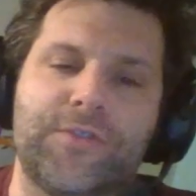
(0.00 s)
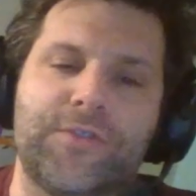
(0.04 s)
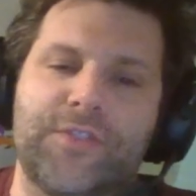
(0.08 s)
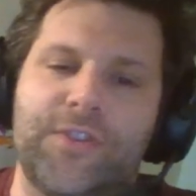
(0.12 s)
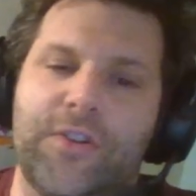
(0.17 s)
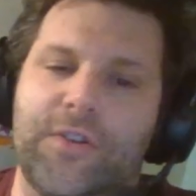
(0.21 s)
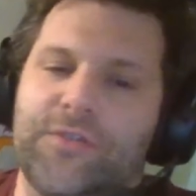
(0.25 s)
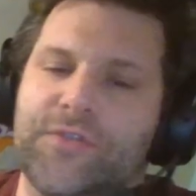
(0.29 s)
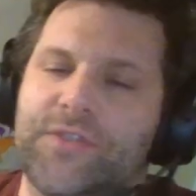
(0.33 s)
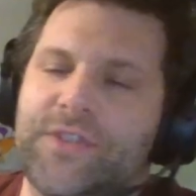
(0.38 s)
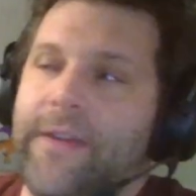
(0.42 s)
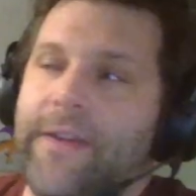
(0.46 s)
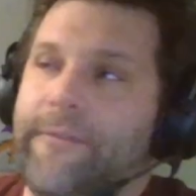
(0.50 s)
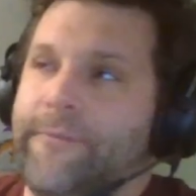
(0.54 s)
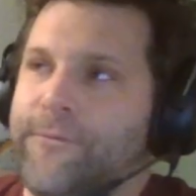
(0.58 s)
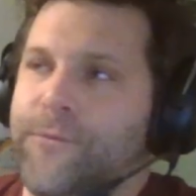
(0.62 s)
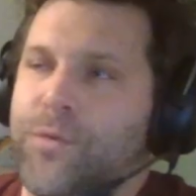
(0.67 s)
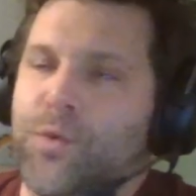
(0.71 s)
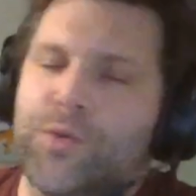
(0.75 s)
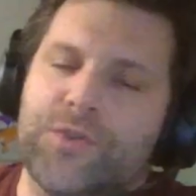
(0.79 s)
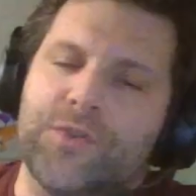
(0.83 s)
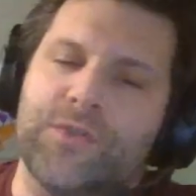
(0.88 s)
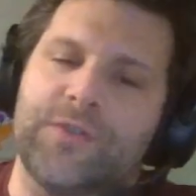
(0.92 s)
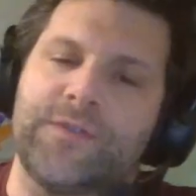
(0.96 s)
starter set,
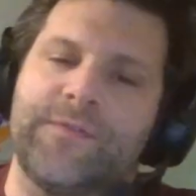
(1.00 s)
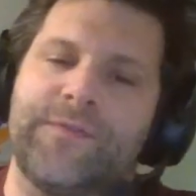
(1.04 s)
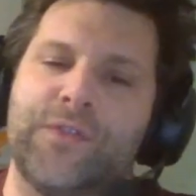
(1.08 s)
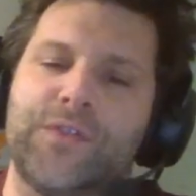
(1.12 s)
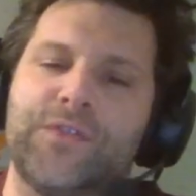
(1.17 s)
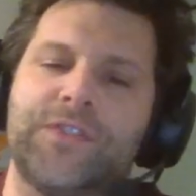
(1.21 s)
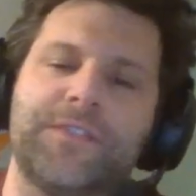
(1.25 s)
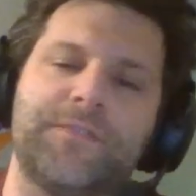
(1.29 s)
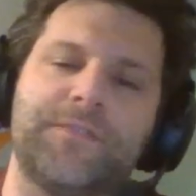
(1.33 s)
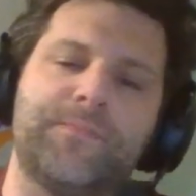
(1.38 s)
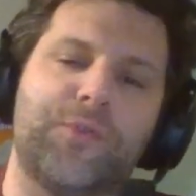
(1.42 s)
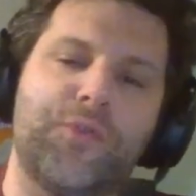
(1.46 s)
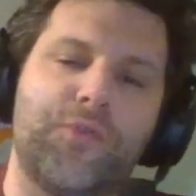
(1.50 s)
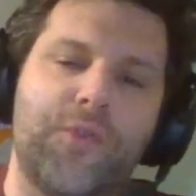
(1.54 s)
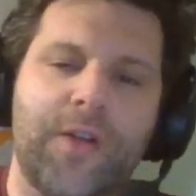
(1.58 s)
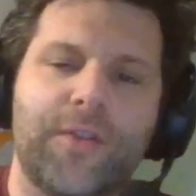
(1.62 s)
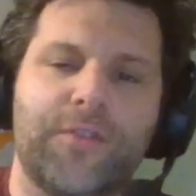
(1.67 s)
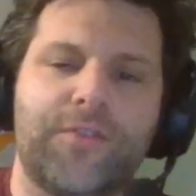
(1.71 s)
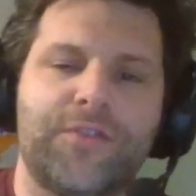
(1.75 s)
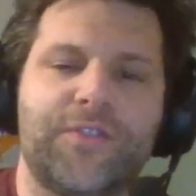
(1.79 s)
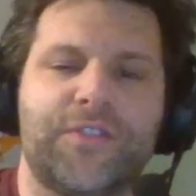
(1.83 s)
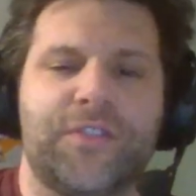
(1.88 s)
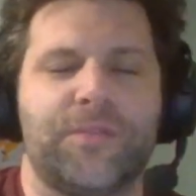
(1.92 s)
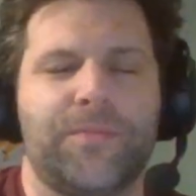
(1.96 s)
Enforcers versus
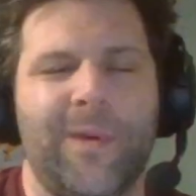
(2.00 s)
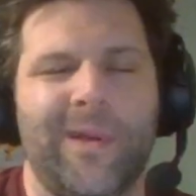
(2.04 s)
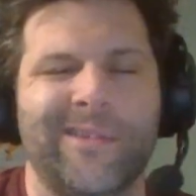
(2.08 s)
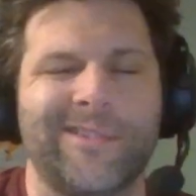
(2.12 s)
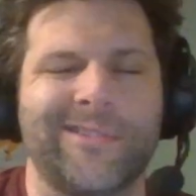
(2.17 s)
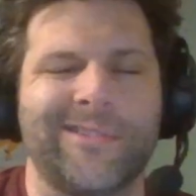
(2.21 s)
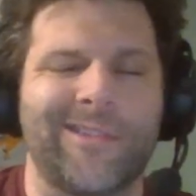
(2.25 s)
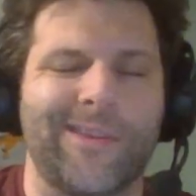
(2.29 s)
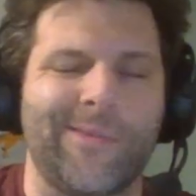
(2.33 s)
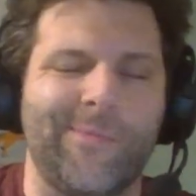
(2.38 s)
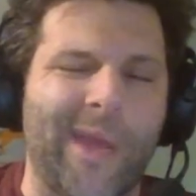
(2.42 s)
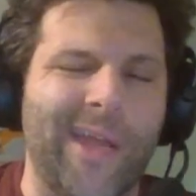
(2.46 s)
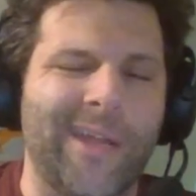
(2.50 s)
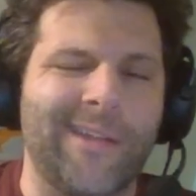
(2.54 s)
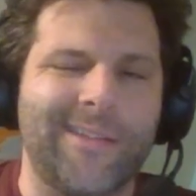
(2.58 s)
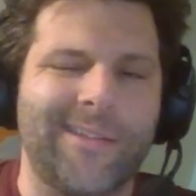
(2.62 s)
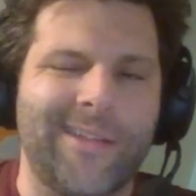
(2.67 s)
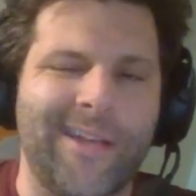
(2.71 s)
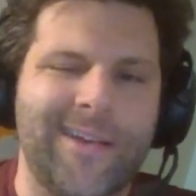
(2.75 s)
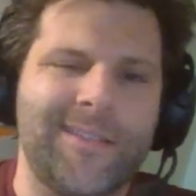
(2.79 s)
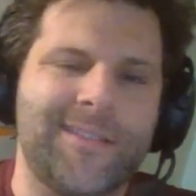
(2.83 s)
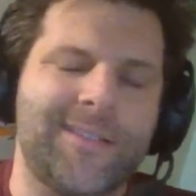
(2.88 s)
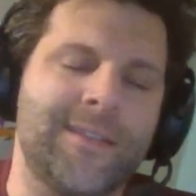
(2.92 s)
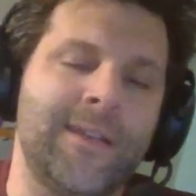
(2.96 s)
Marauders, as well as Command
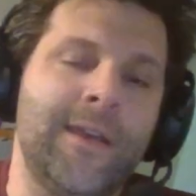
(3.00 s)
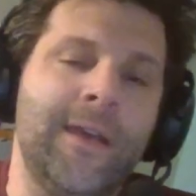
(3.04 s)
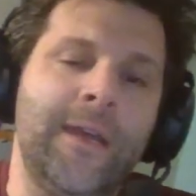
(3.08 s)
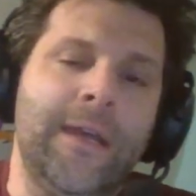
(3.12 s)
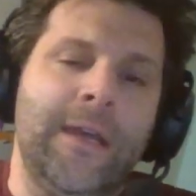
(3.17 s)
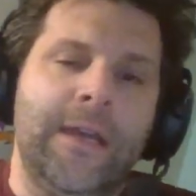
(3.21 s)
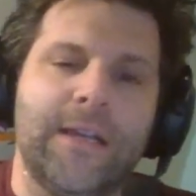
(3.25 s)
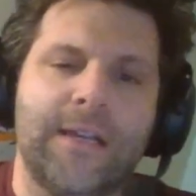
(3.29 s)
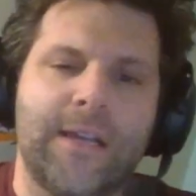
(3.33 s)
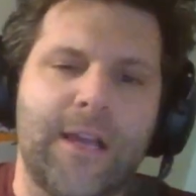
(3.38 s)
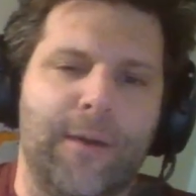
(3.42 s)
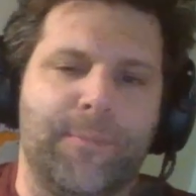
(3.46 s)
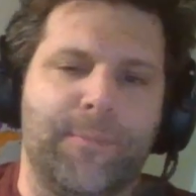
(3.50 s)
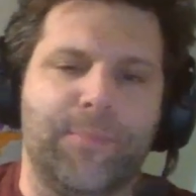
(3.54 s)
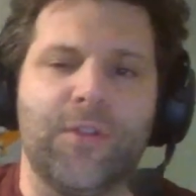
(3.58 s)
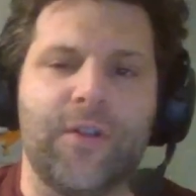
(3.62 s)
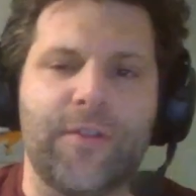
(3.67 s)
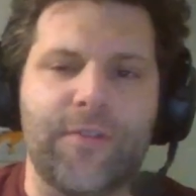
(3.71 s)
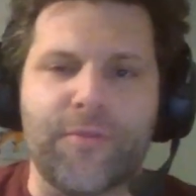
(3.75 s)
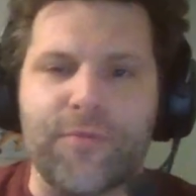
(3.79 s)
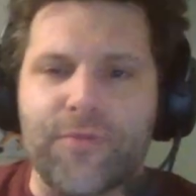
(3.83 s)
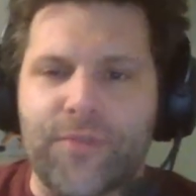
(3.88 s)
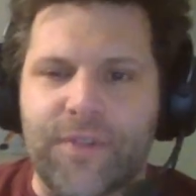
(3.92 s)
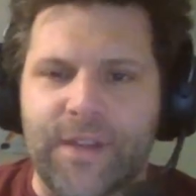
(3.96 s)
Dice, a couple
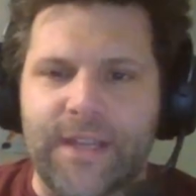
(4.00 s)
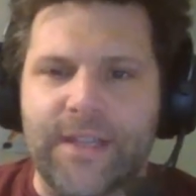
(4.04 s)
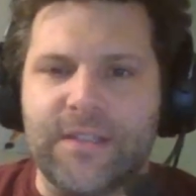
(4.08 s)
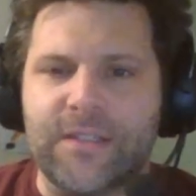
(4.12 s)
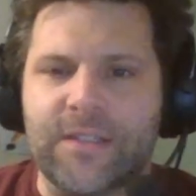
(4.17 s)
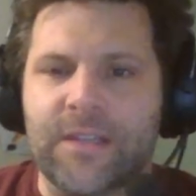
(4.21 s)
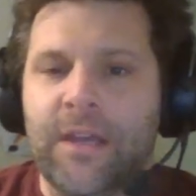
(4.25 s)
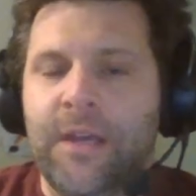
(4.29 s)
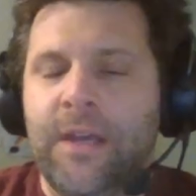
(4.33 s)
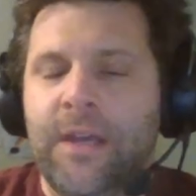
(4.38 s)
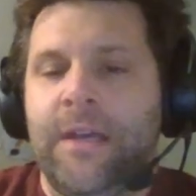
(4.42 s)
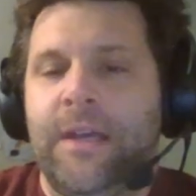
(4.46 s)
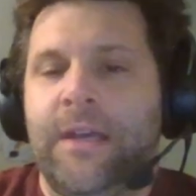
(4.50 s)
other things.